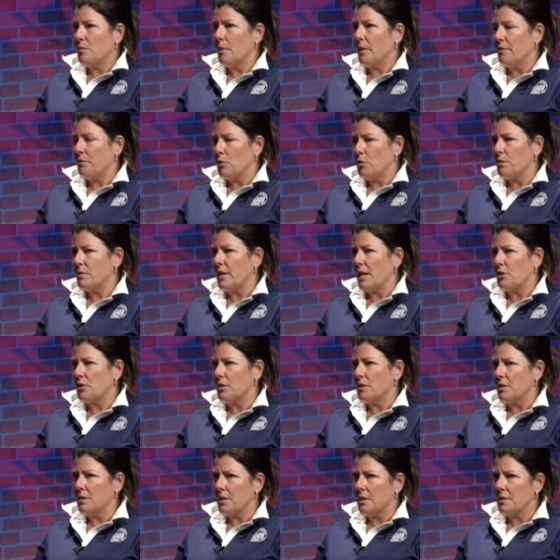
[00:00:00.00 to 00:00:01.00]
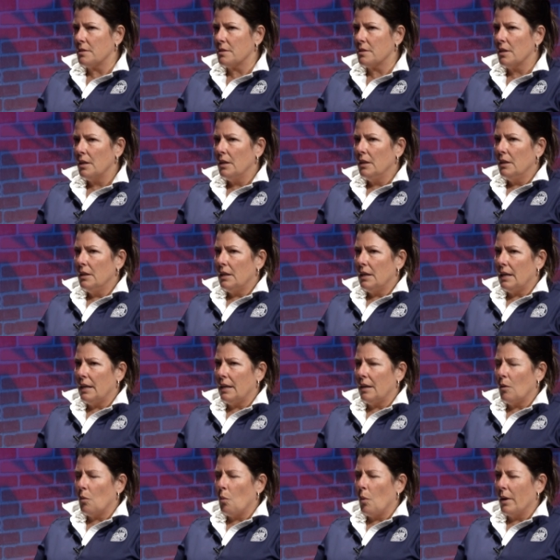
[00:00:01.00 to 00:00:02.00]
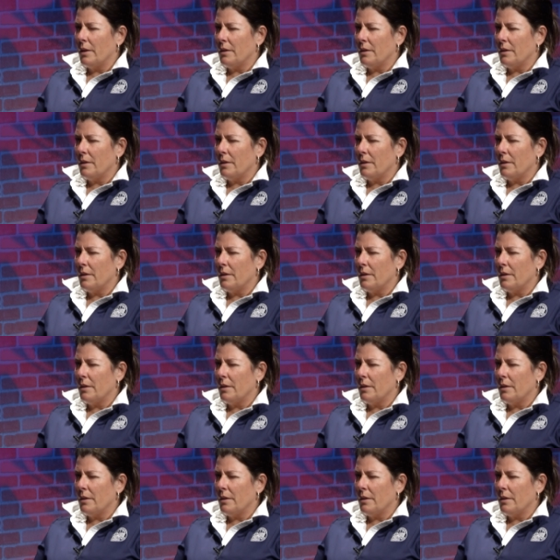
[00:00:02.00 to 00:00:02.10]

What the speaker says: We have 2 sessions. It's 1